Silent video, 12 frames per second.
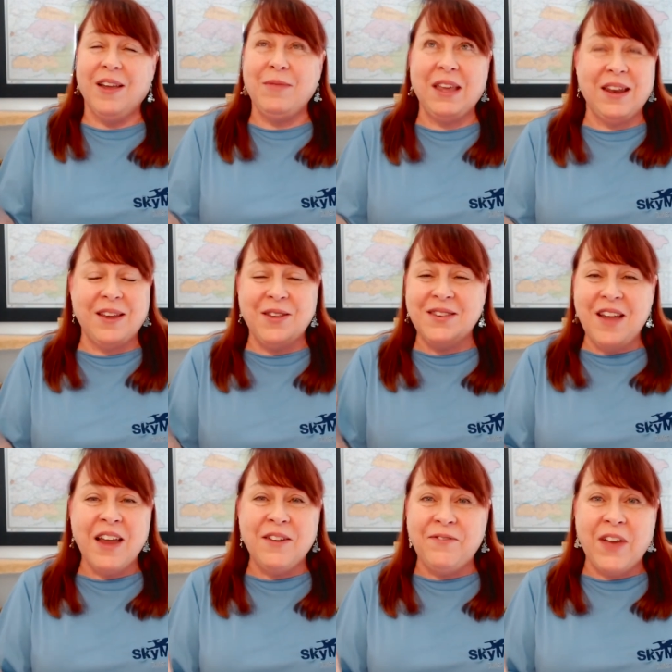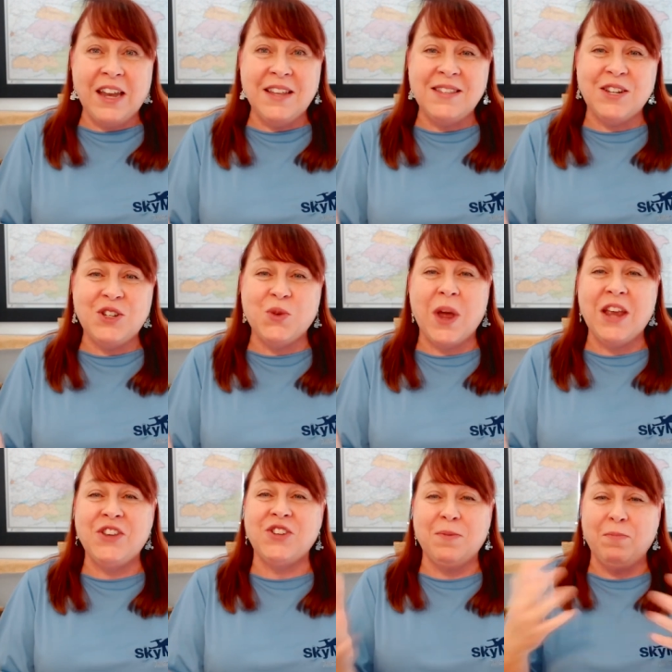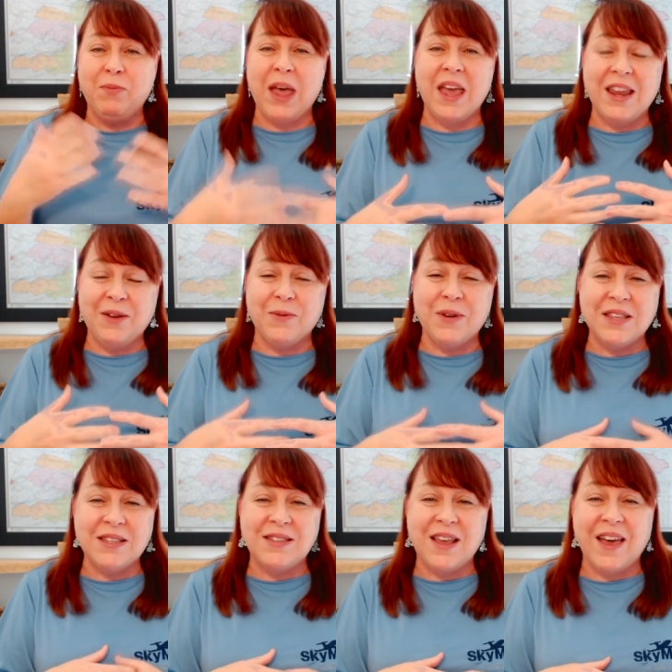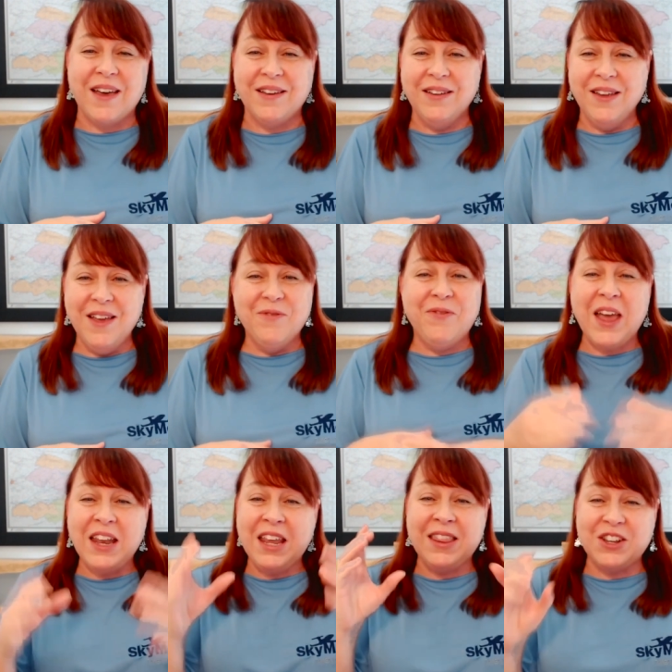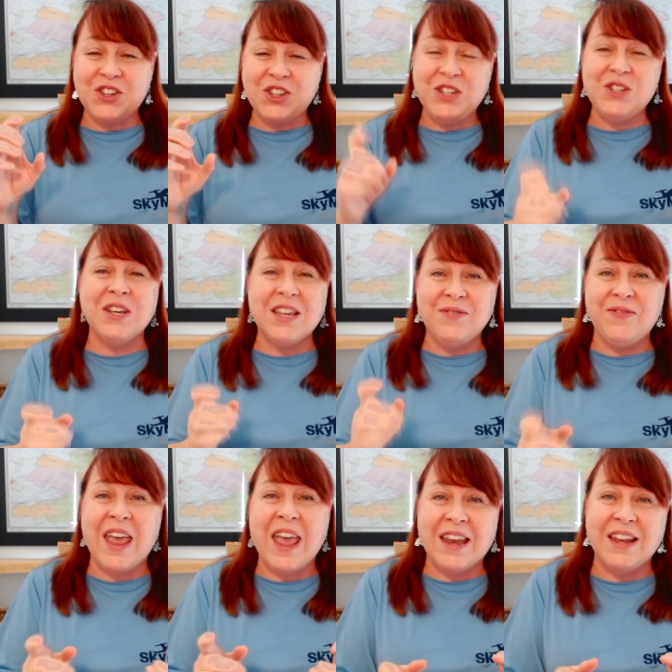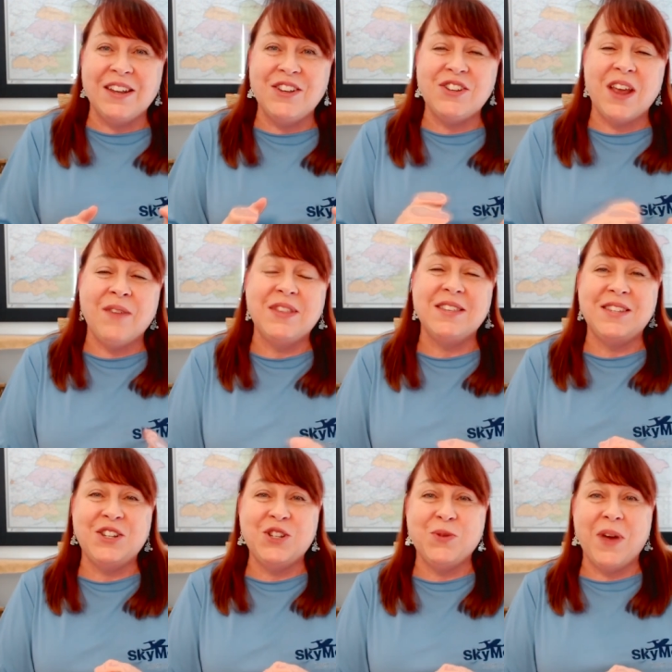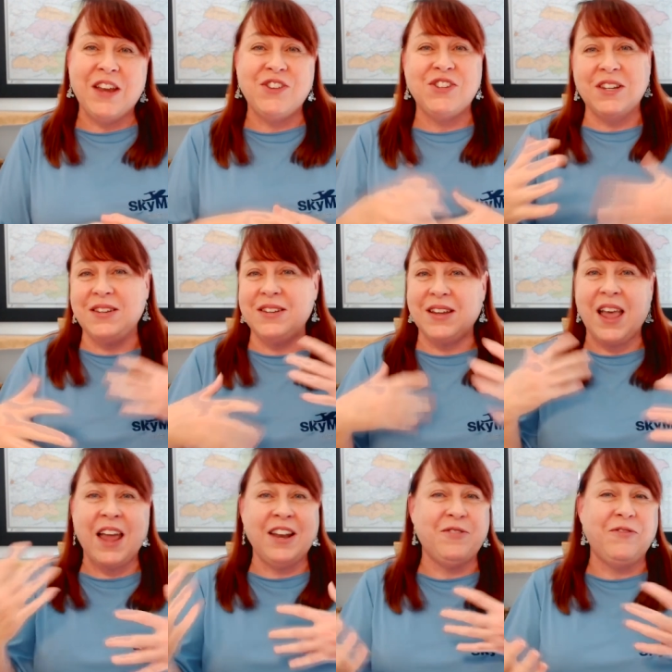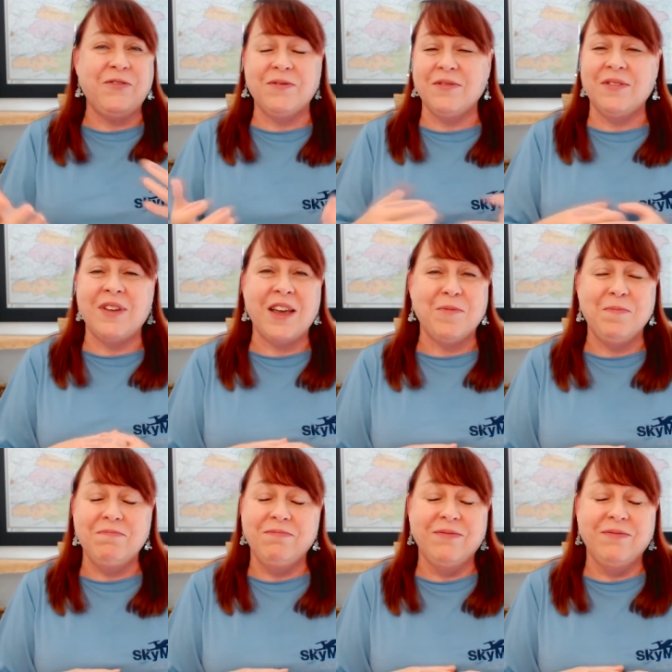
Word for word: I mean, it's not a funny situation, but it was uh, funny that she took advantage of the situation to kind of uh,